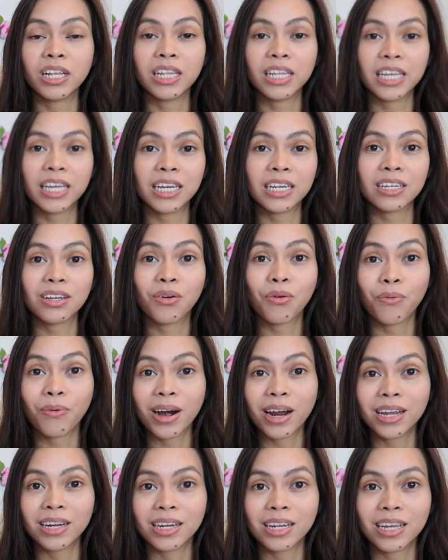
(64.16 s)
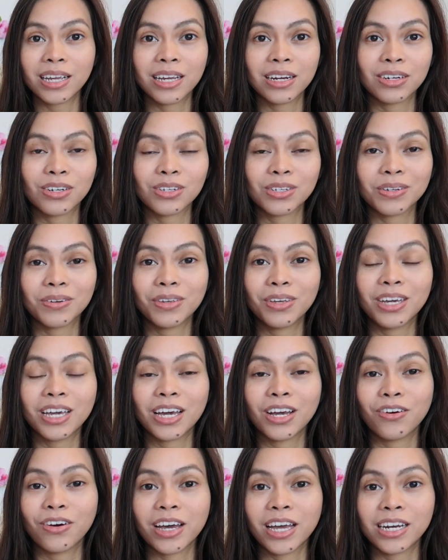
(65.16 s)
the link right here so you
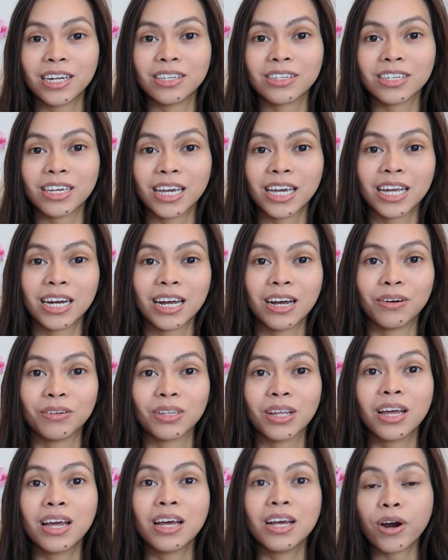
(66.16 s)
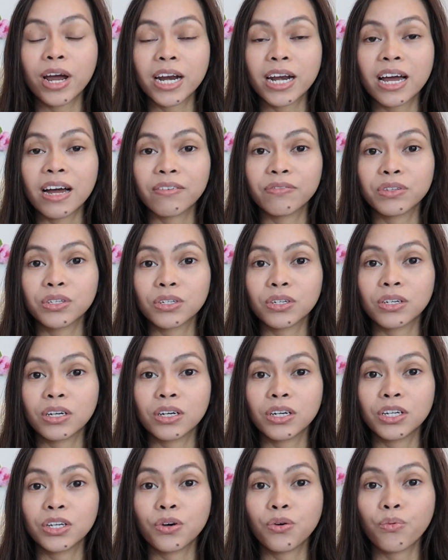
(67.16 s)
can go ahead and check it out. Right
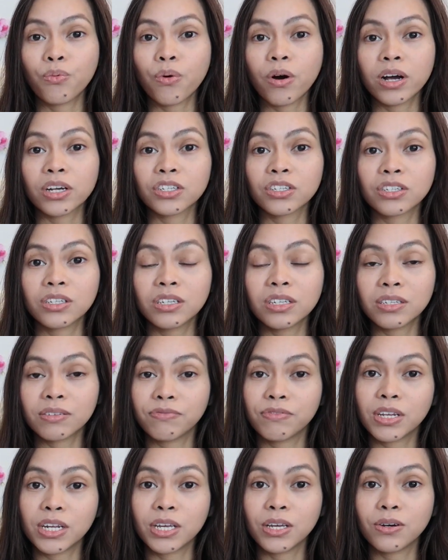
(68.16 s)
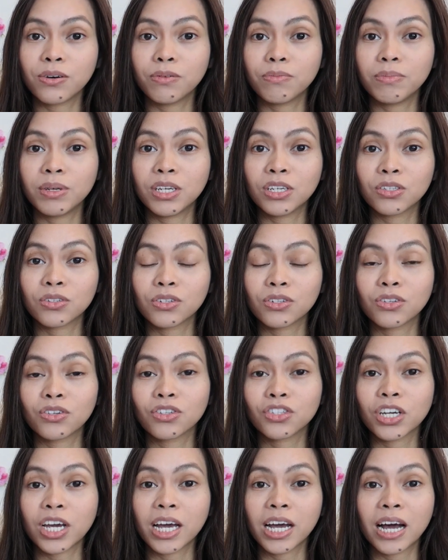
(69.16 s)
after you watch this video, be sure
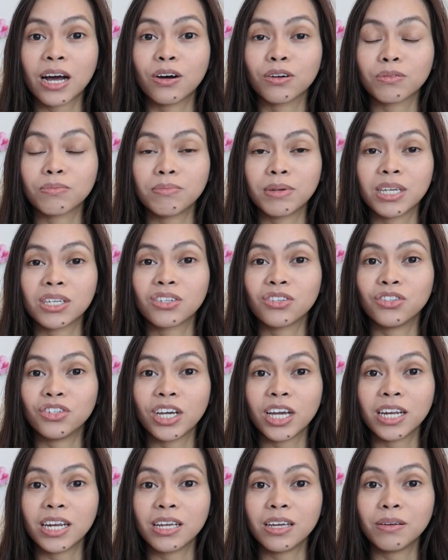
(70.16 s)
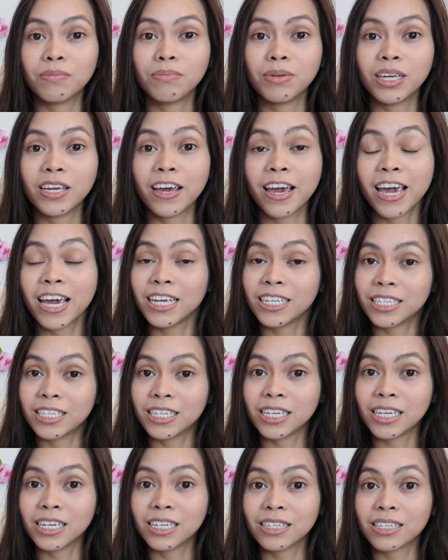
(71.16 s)
to check out Miss Jenny
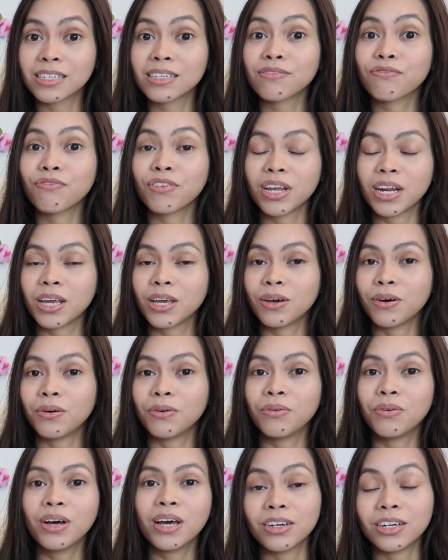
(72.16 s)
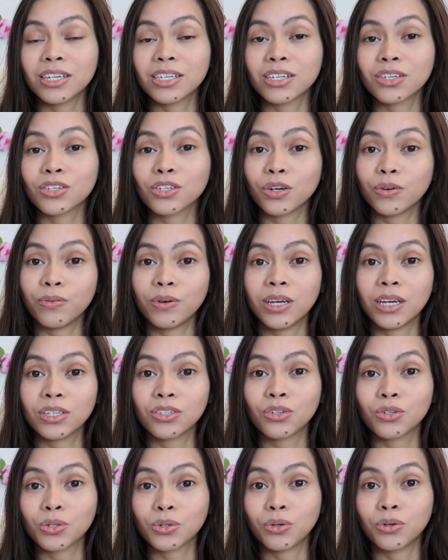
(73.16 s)
B18's video. There is a
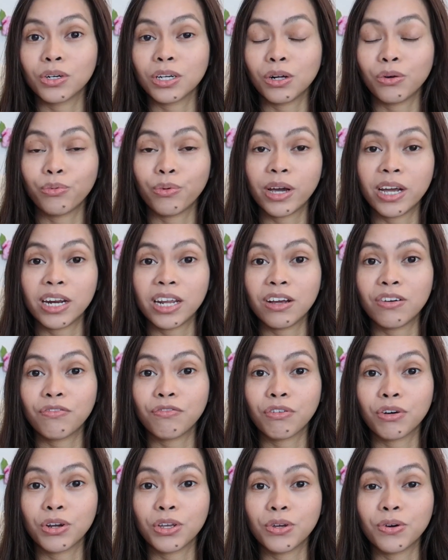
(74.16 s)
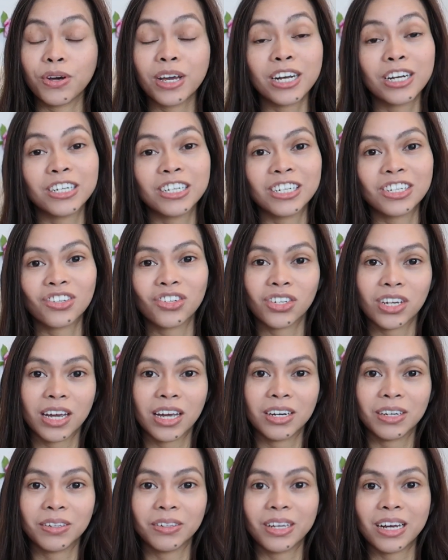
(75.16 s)
sewing tutorial waiting for you in her
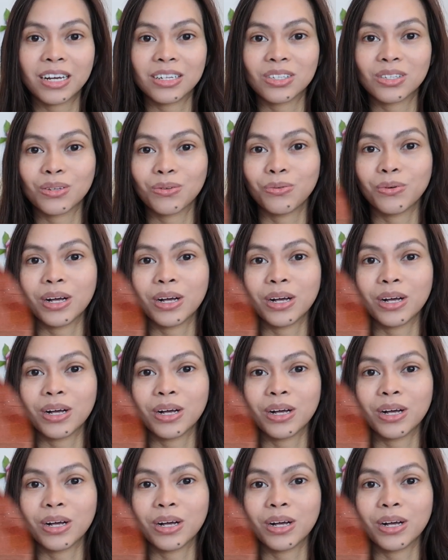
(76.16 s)
channel as